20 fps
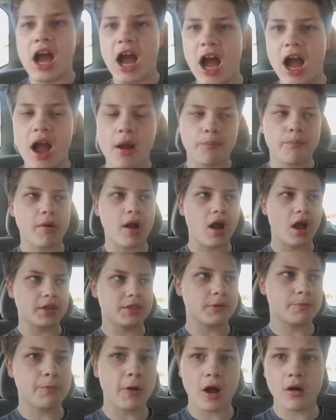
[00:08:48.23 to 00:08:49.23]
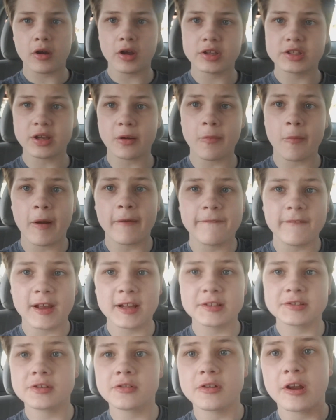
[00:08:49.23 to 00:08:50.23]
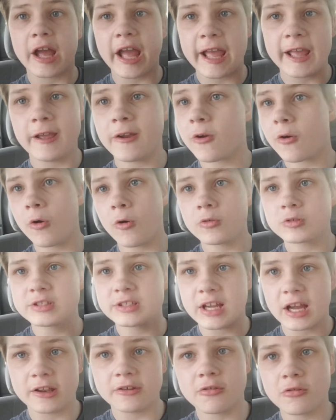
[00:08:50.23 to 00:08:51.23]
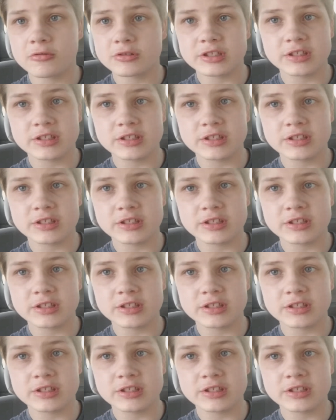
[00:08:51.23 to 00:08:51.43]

I pro probably some of my fans are eight year olds, nine year olds,